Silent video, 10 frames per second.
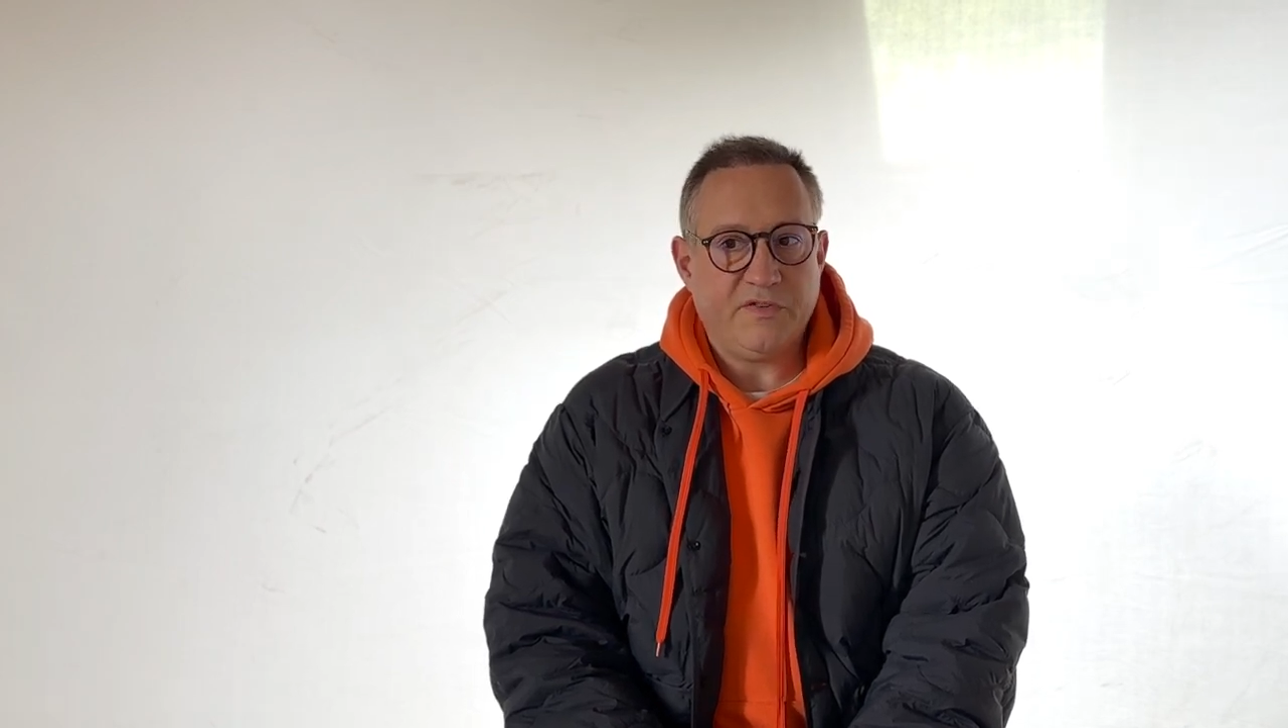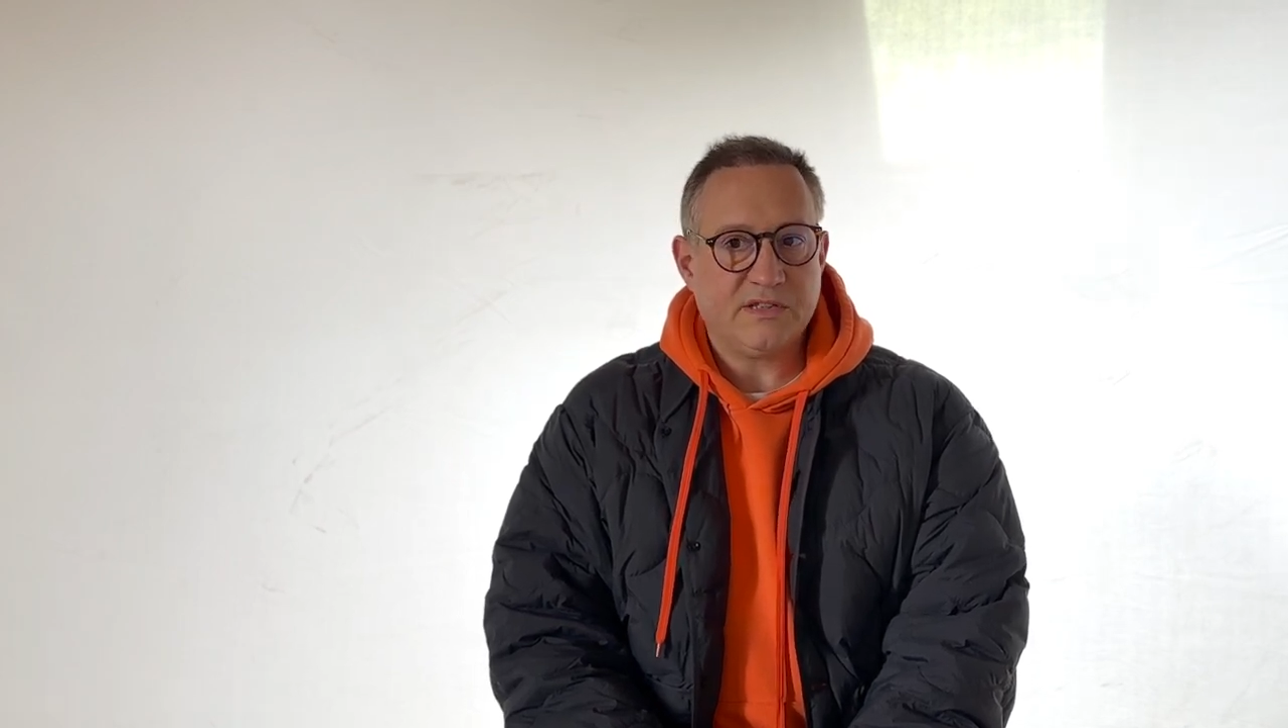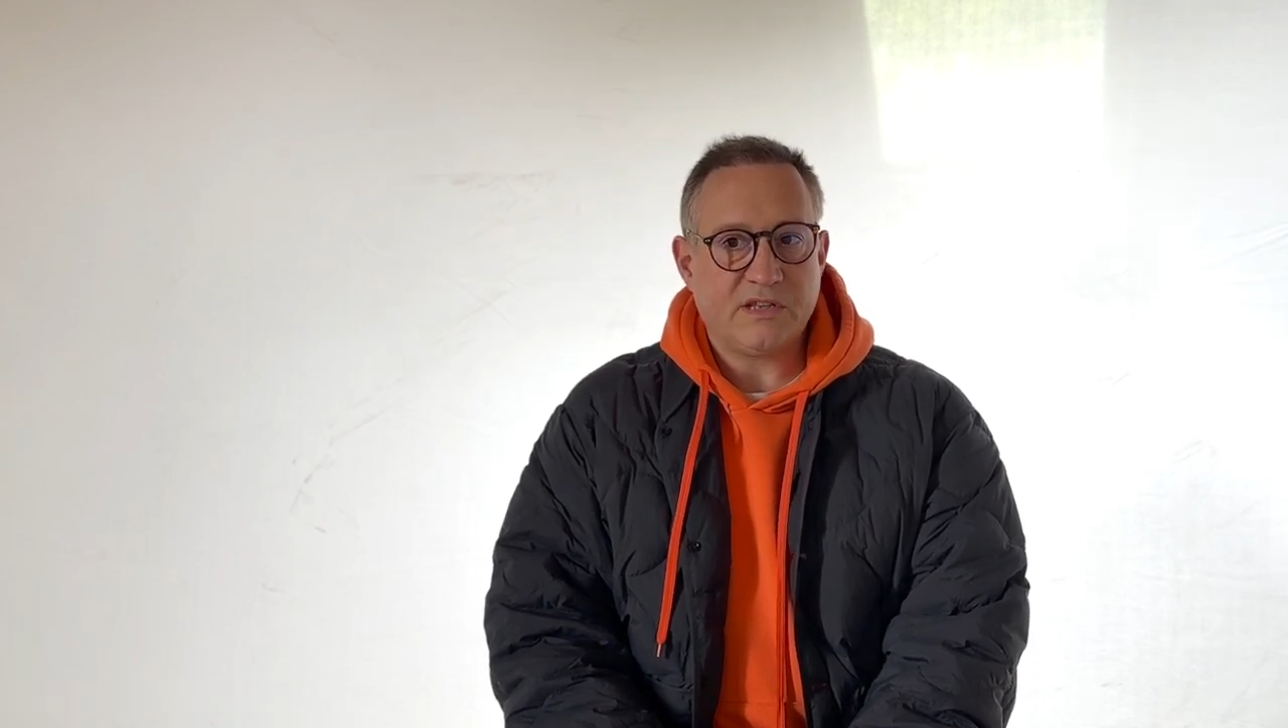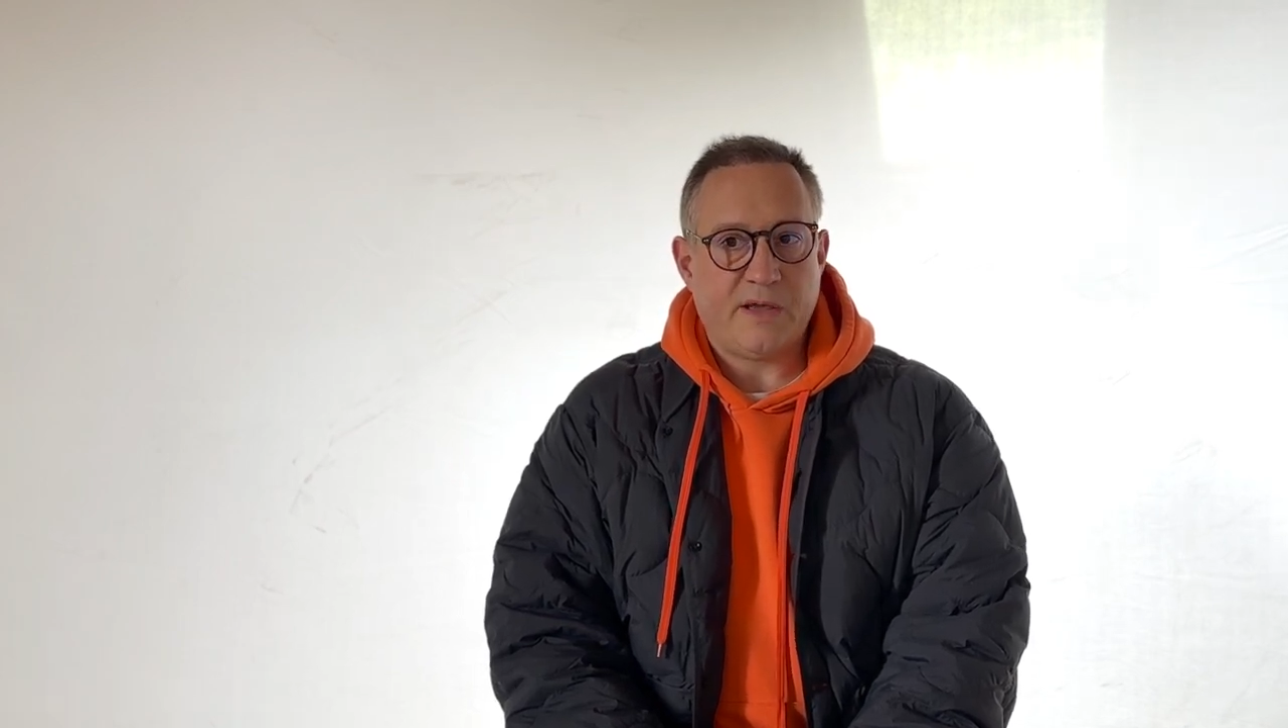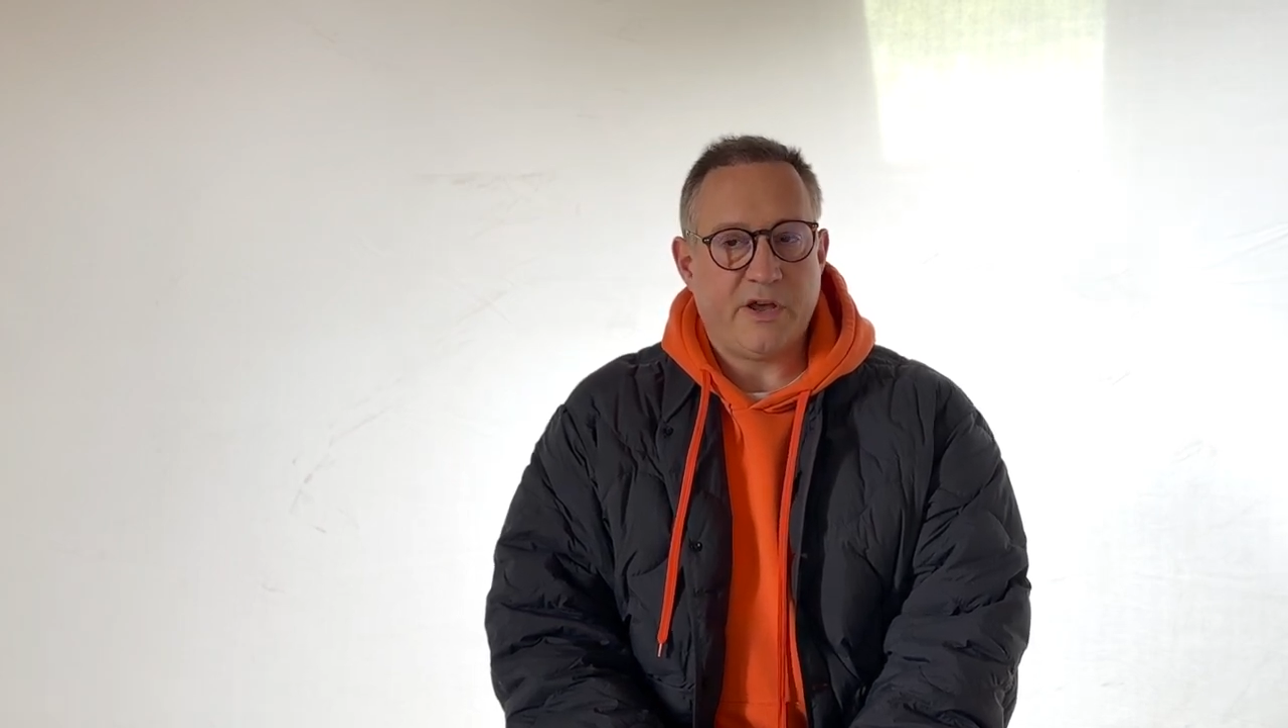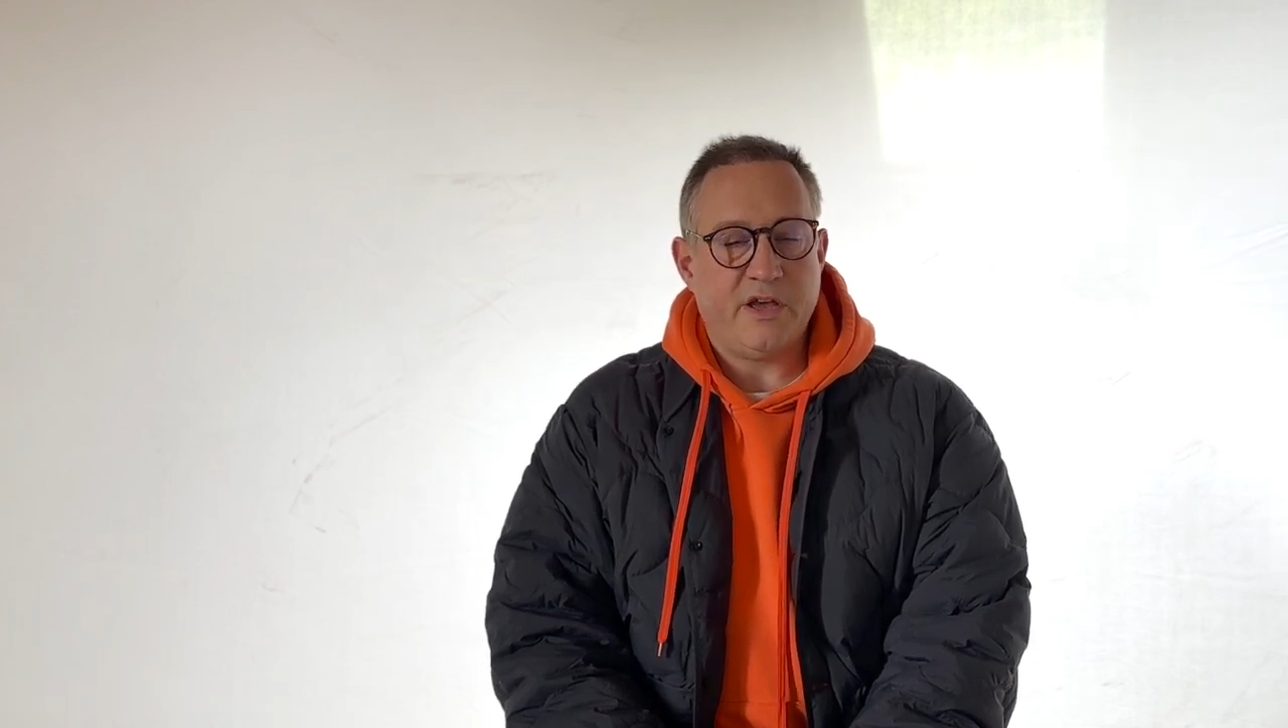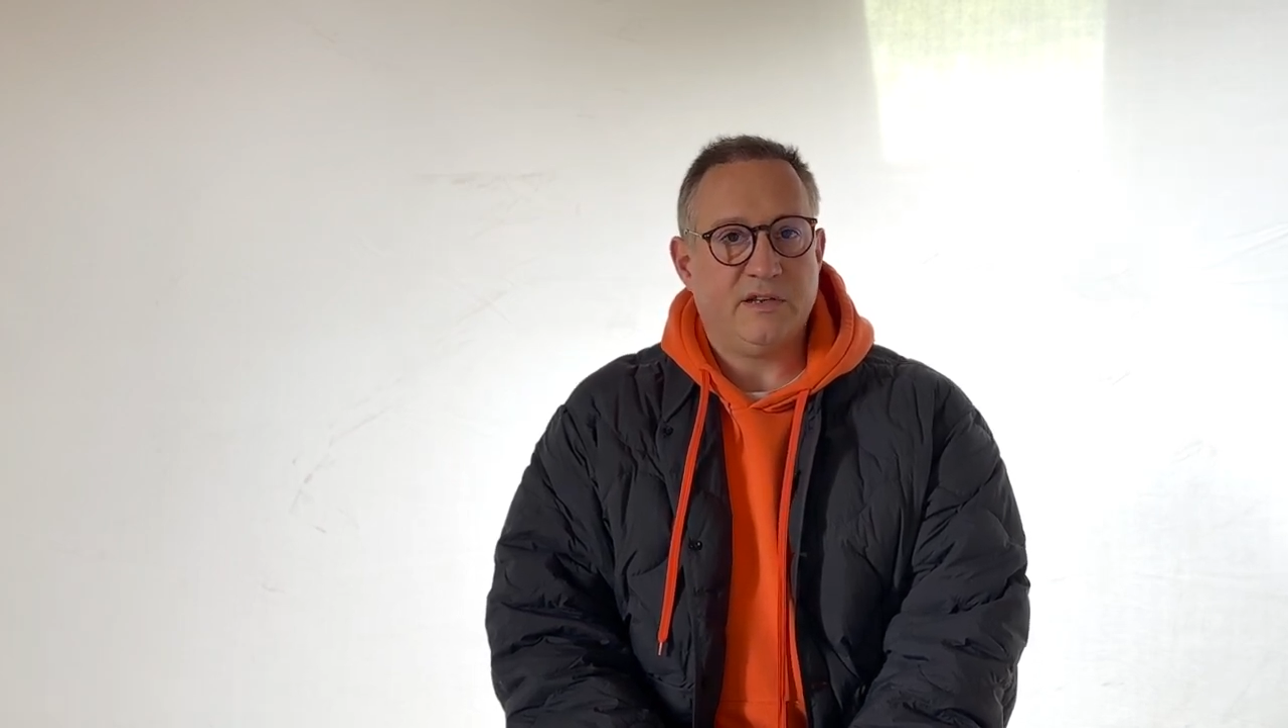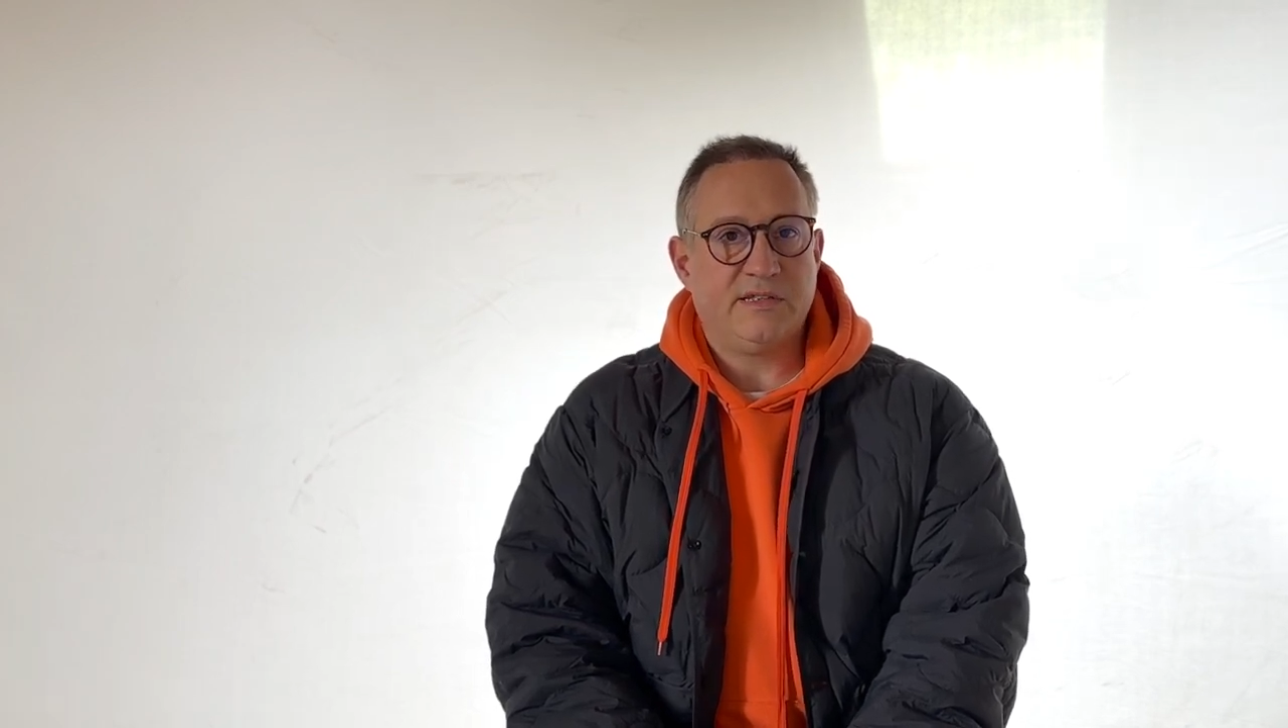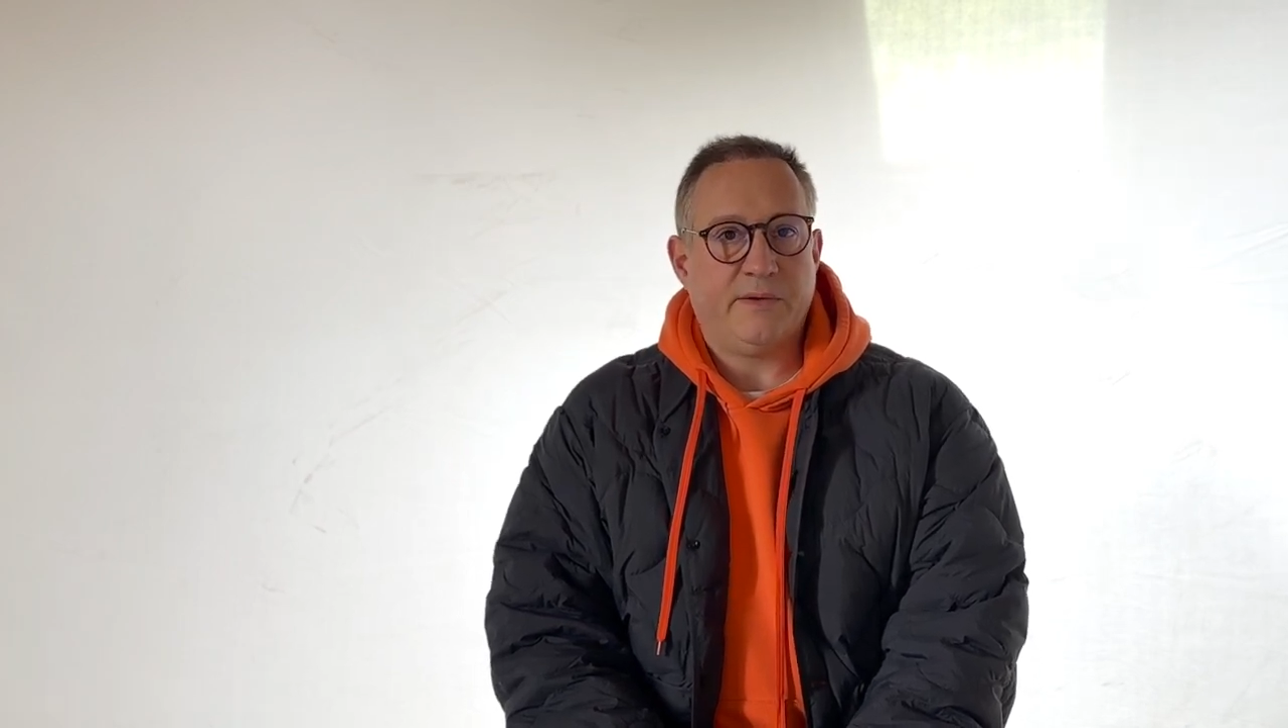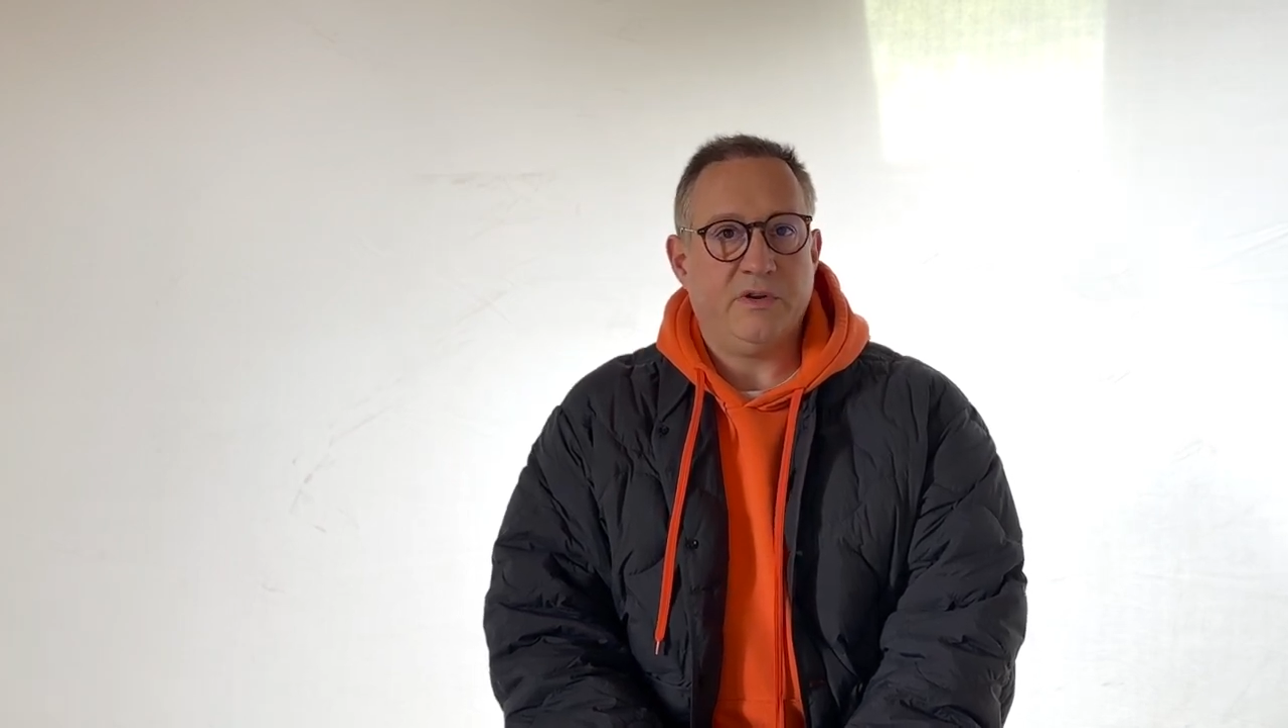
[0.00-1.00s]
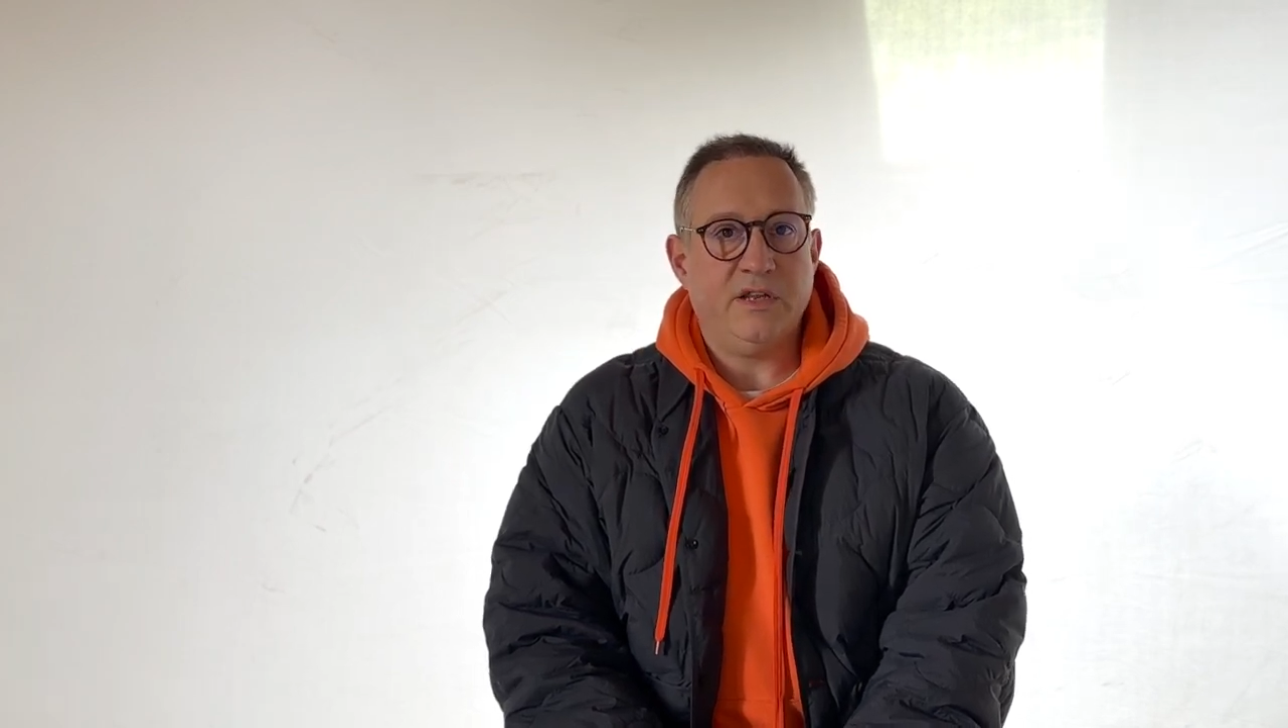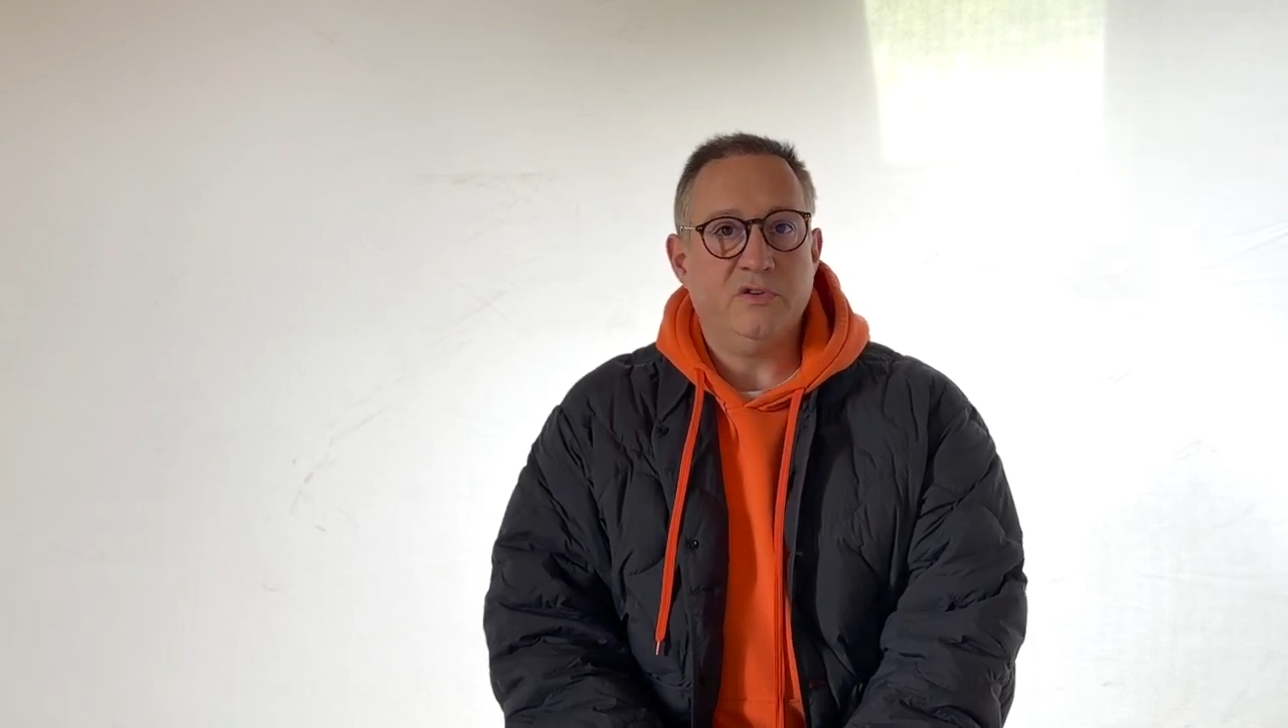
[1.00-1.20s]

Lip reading: first time I heard somebody